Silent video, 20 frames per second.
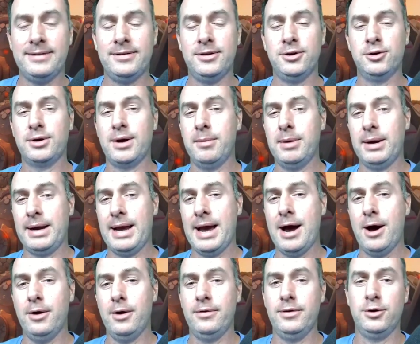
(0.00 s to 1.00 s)
and then you're coming
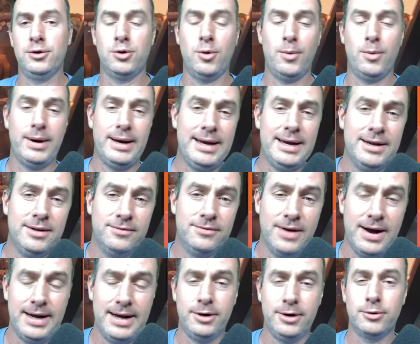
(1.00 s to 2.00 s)
out, and then you're going in and
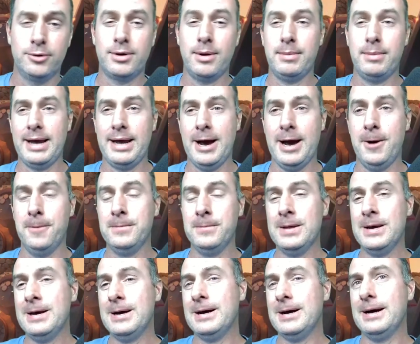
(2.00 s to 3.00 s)
fighting, you're coming out.
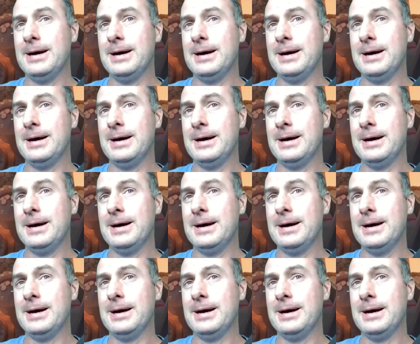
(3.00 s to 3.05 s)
